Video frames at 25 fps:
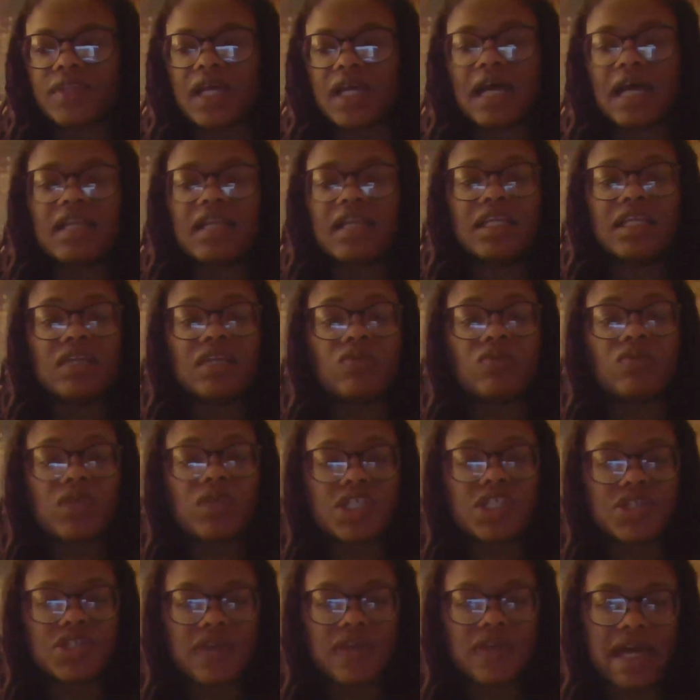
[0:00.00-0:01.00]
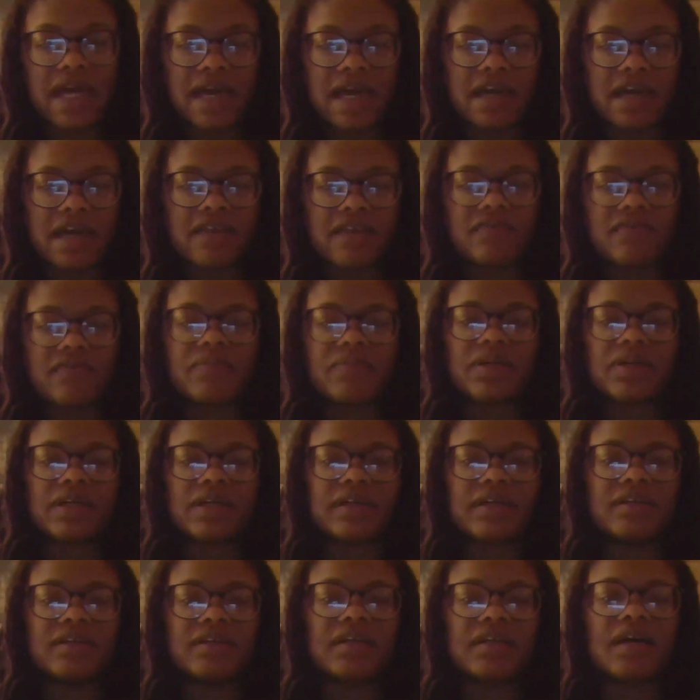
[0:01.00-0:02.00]
I need what you have,
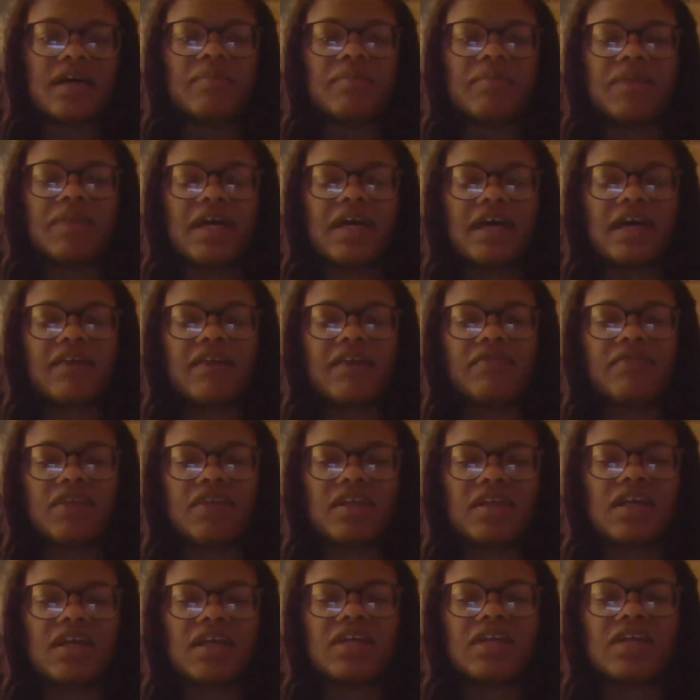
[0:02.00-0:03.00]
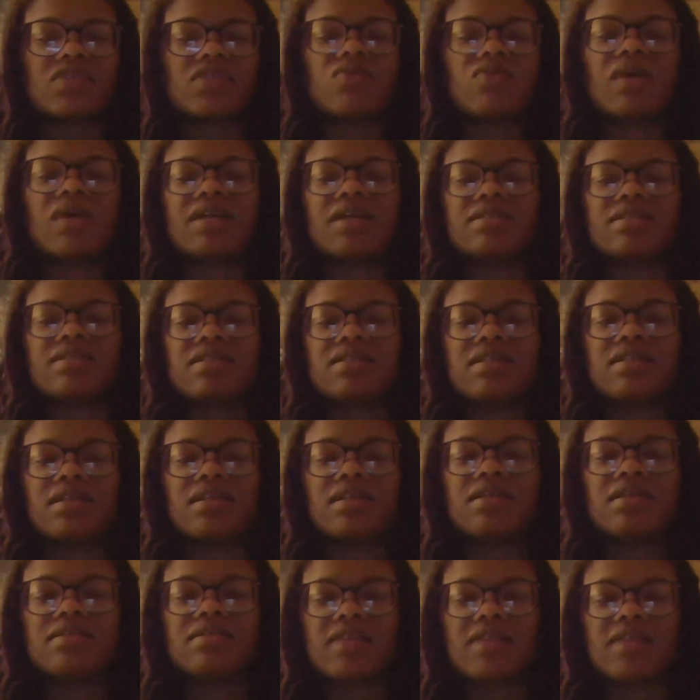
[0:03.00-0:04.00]
but I'm having X Y
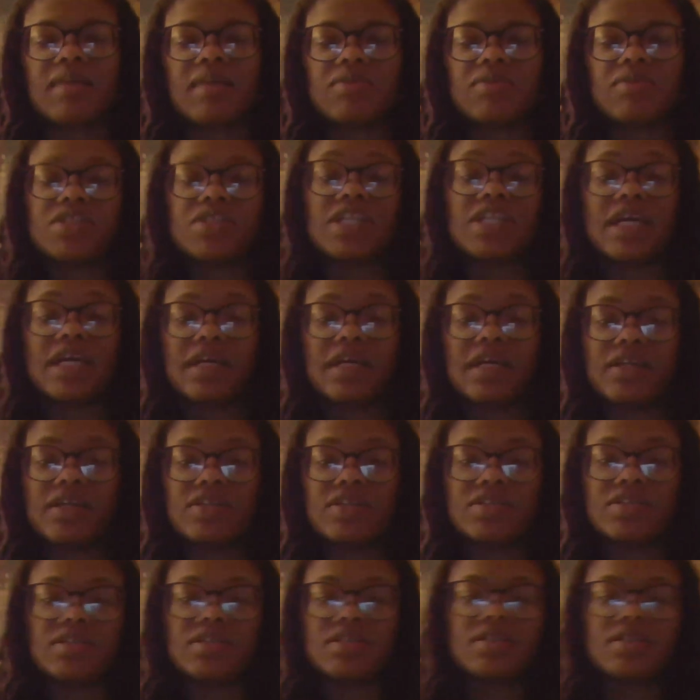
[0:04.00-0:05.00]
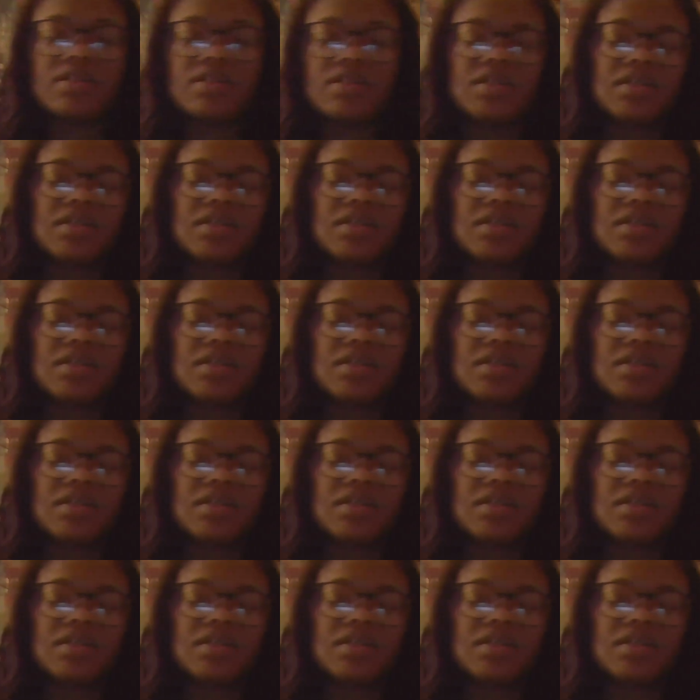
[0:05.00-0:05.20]
Z type of challenge